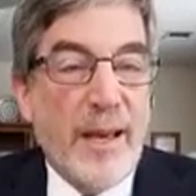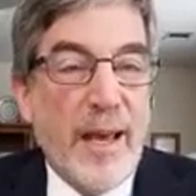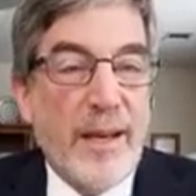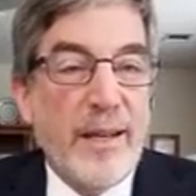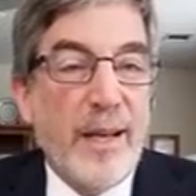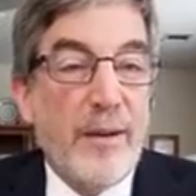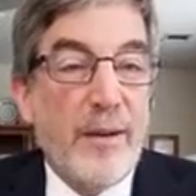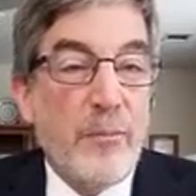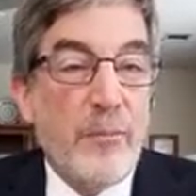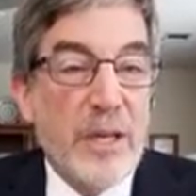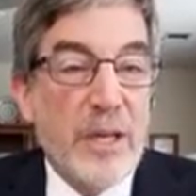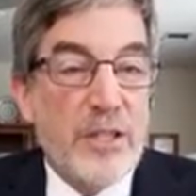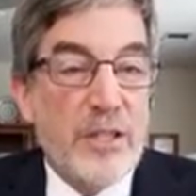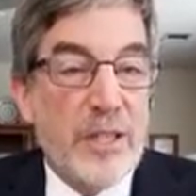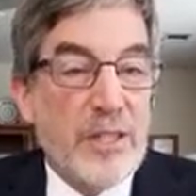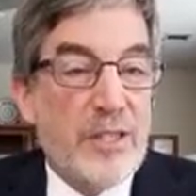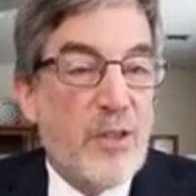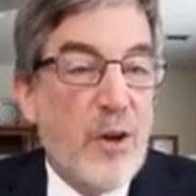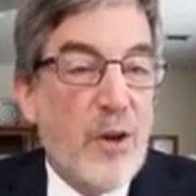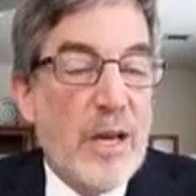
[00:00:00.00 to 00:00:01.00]
then we
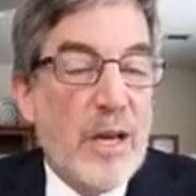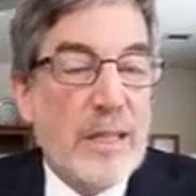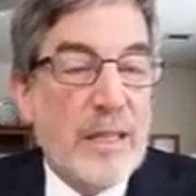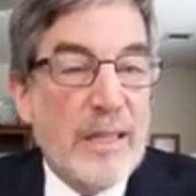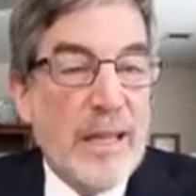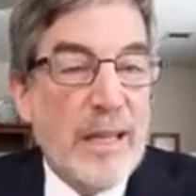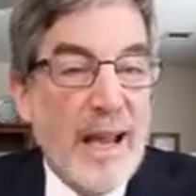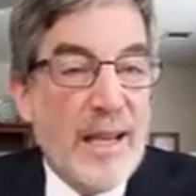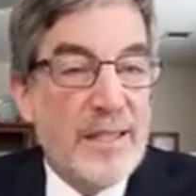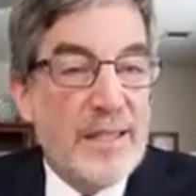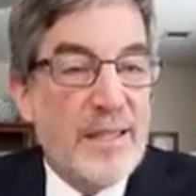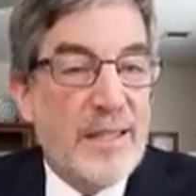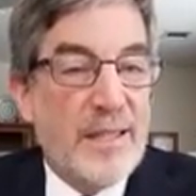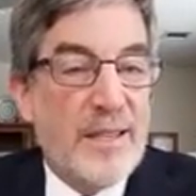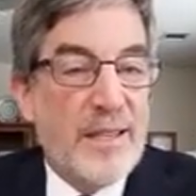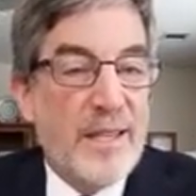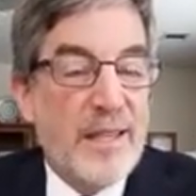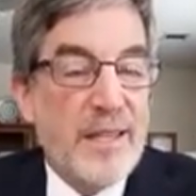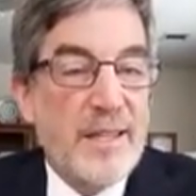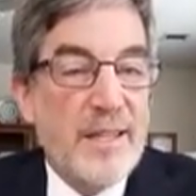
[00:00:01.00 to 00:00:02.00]
just saw
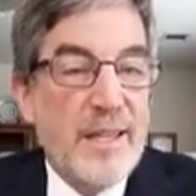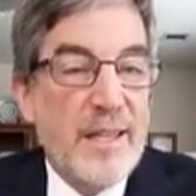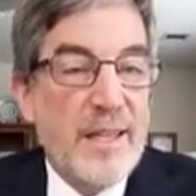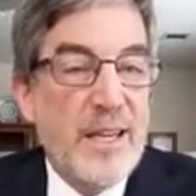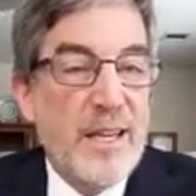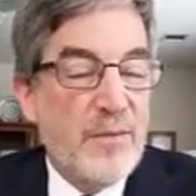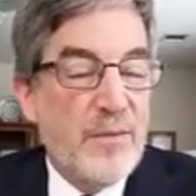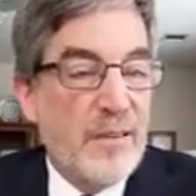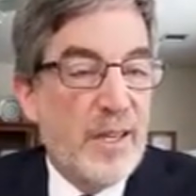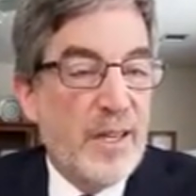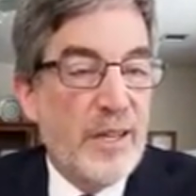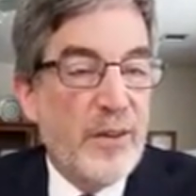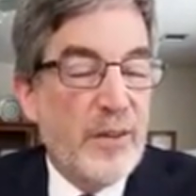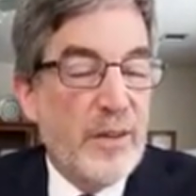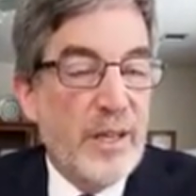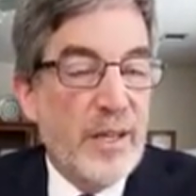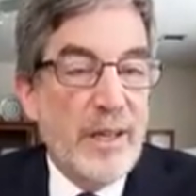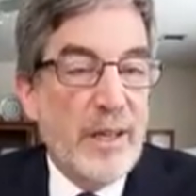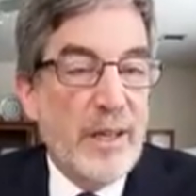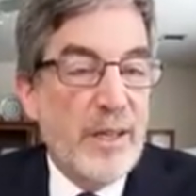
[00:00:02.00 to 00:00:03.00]
last evening
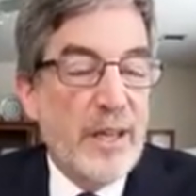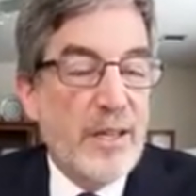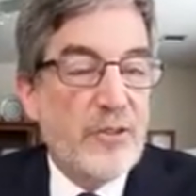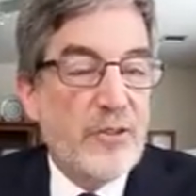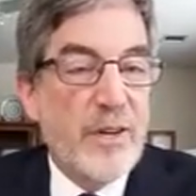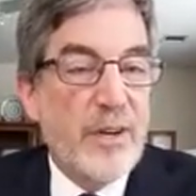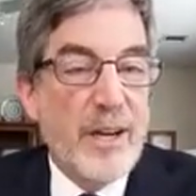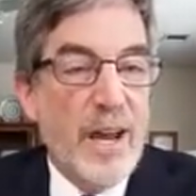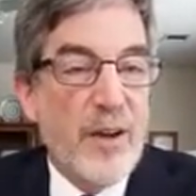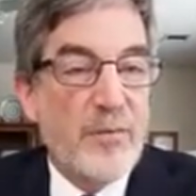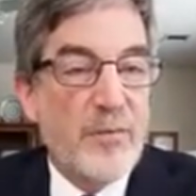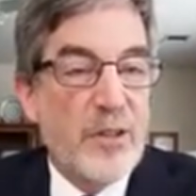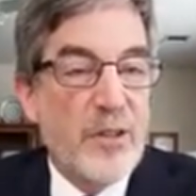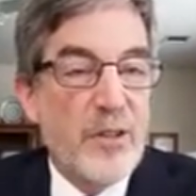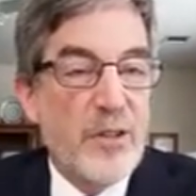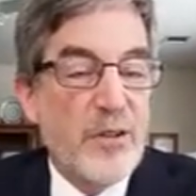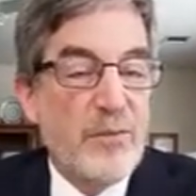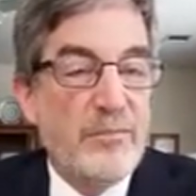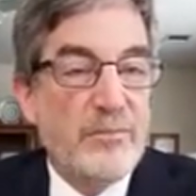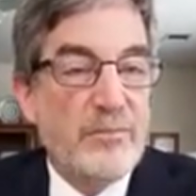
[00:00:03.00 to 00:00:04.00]
or yesterday
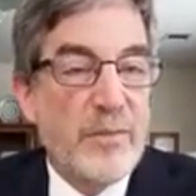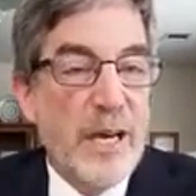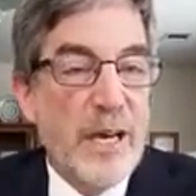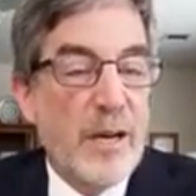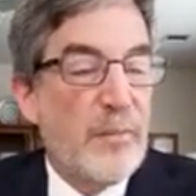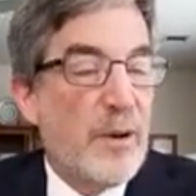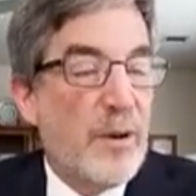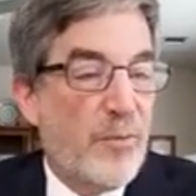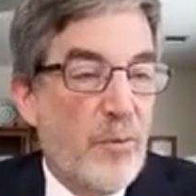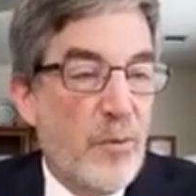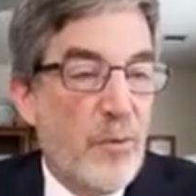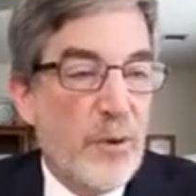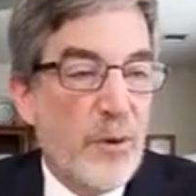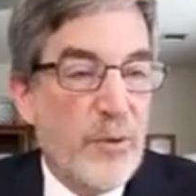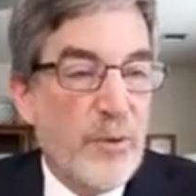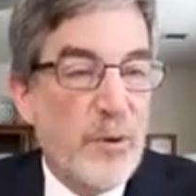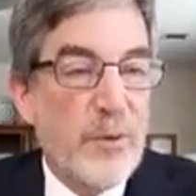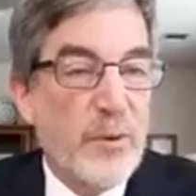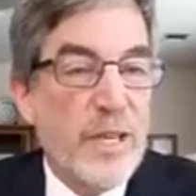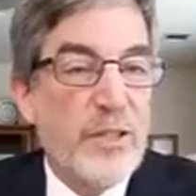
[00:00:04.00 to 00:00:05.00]
afternoon at about
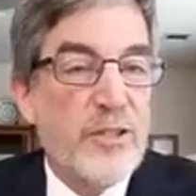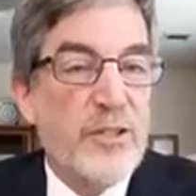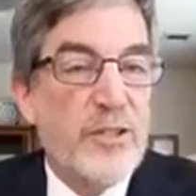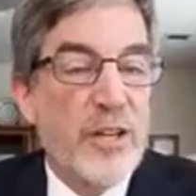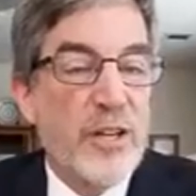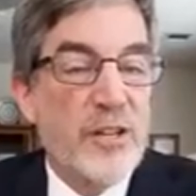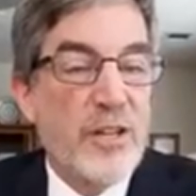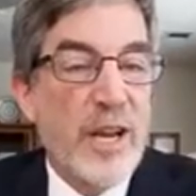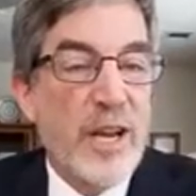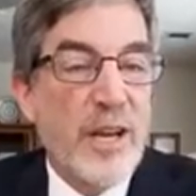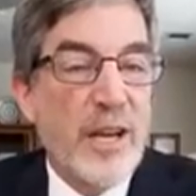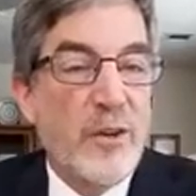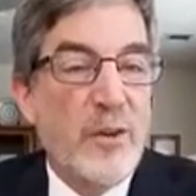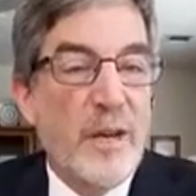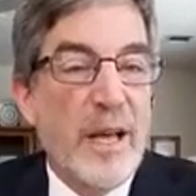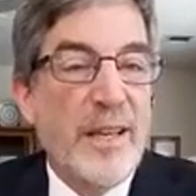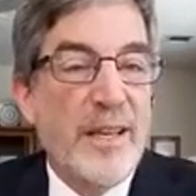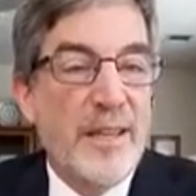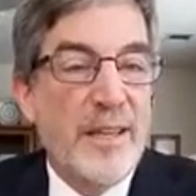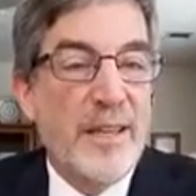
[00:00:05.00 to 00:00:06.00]
4:30, Judge
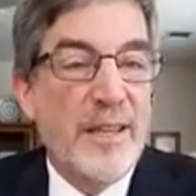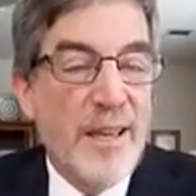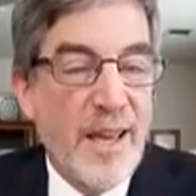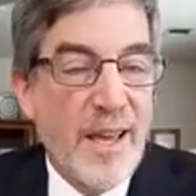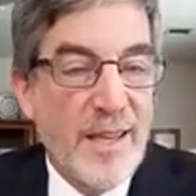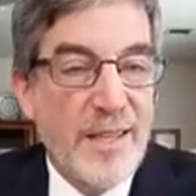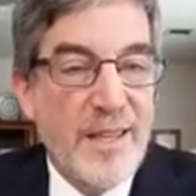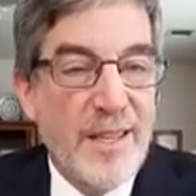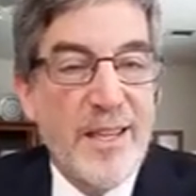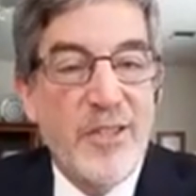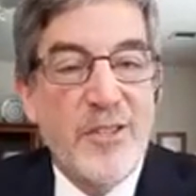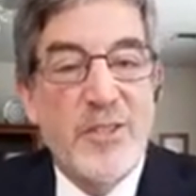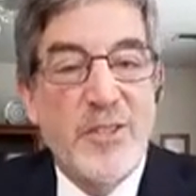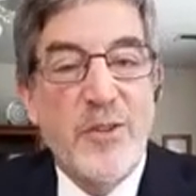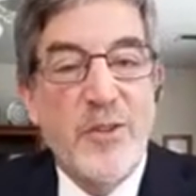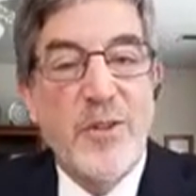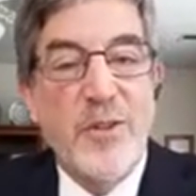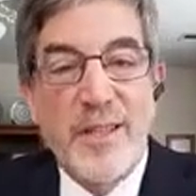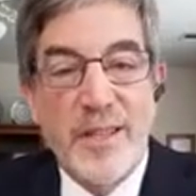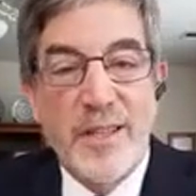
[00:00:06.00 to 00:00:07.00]
Yackel again
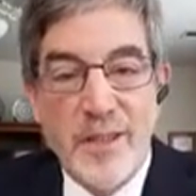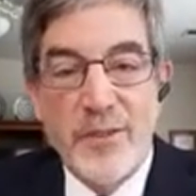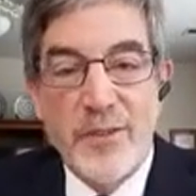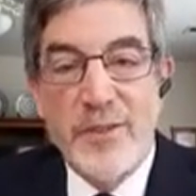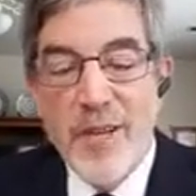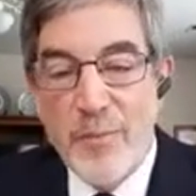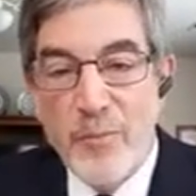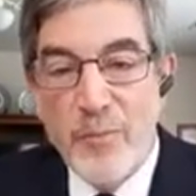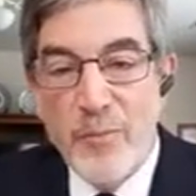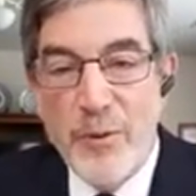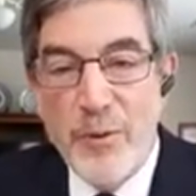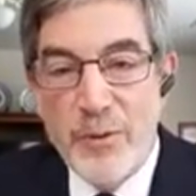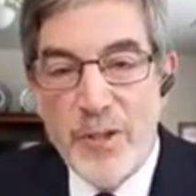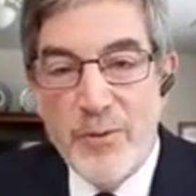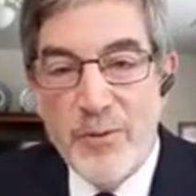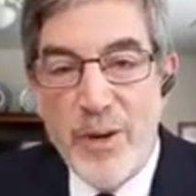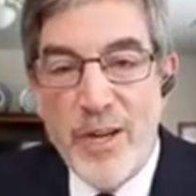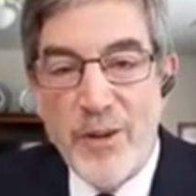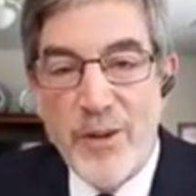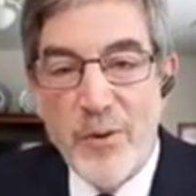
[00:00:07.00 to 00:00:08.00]
issued another temporary
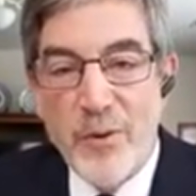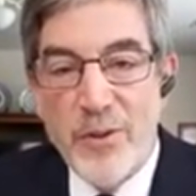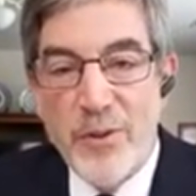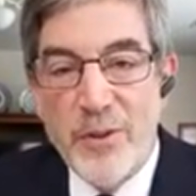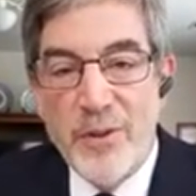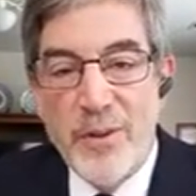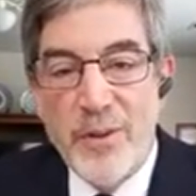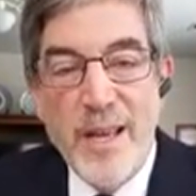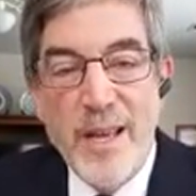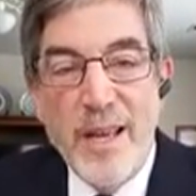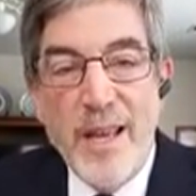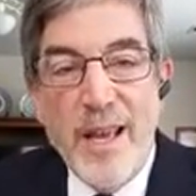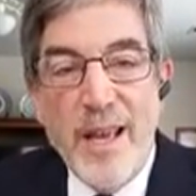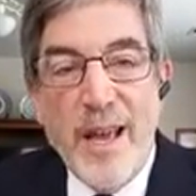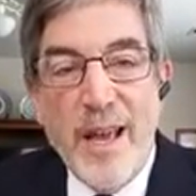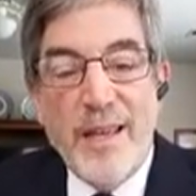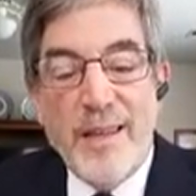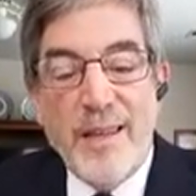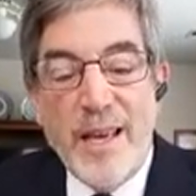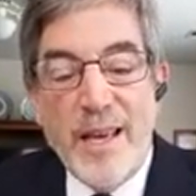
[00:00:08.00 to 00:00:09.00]
restraining order,
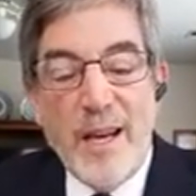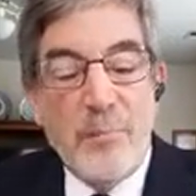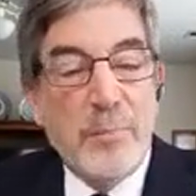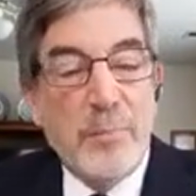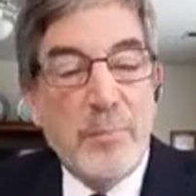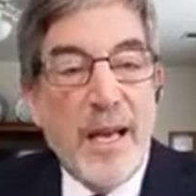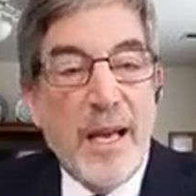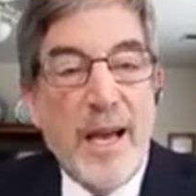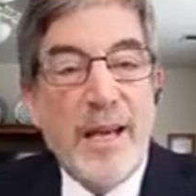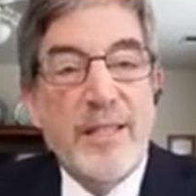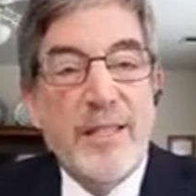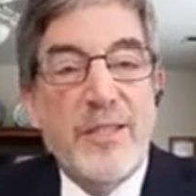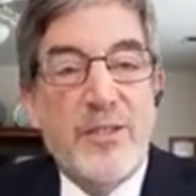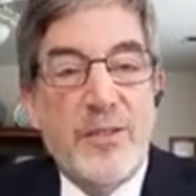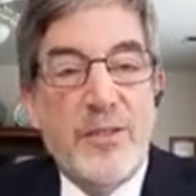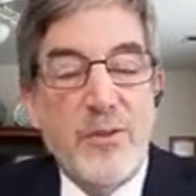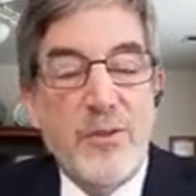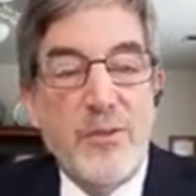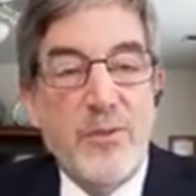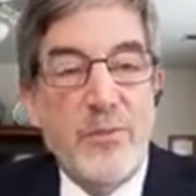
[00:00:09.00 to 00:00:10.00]
and that applies
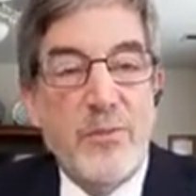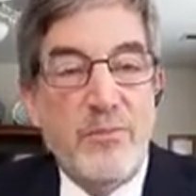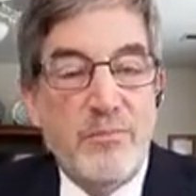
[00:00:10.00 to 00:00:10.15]
to